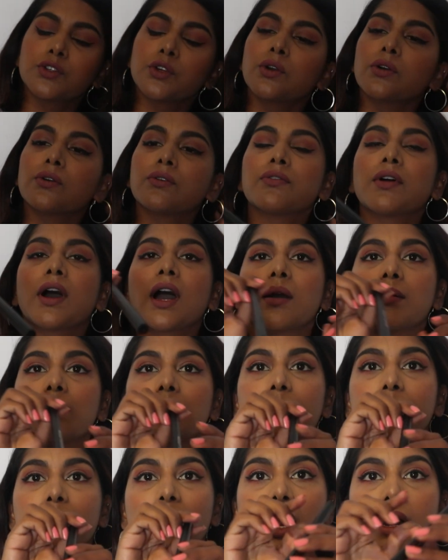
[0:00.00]
Duo Fiber
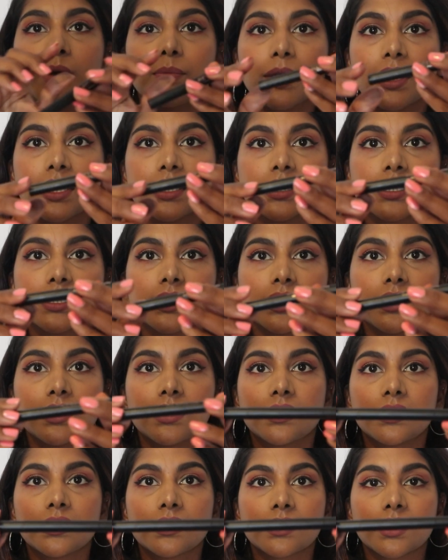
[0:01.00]
Brow Pencil.
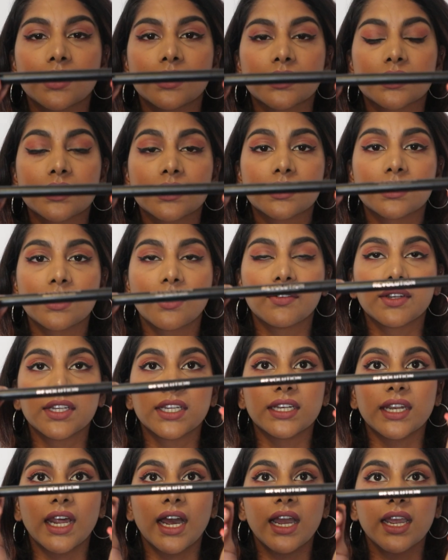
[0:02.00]
I think this is
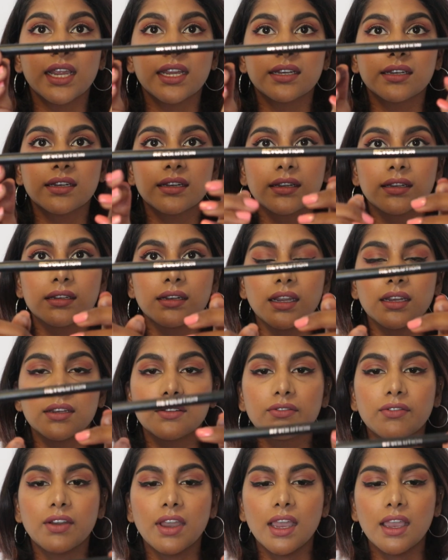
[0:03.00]

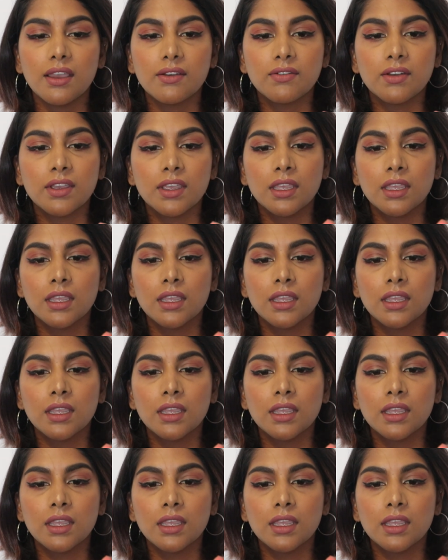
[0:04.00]
79.95.